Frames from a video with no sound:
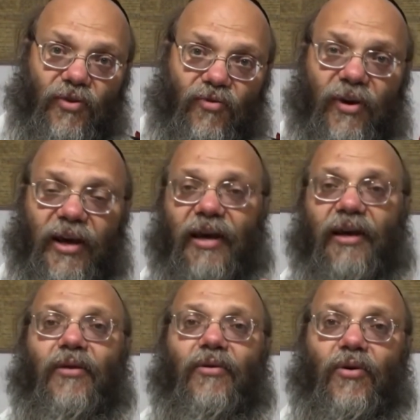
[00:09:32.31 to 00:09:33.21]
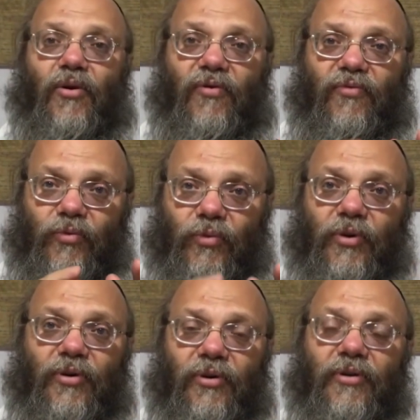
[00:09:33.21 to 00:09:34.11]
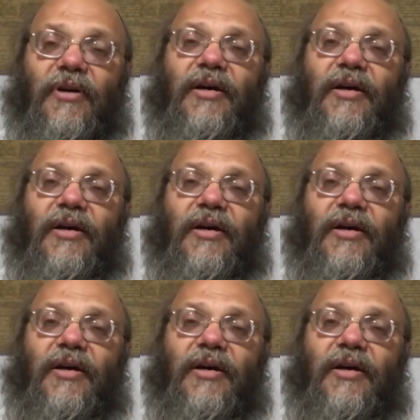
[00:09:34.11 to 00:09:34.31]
trail of work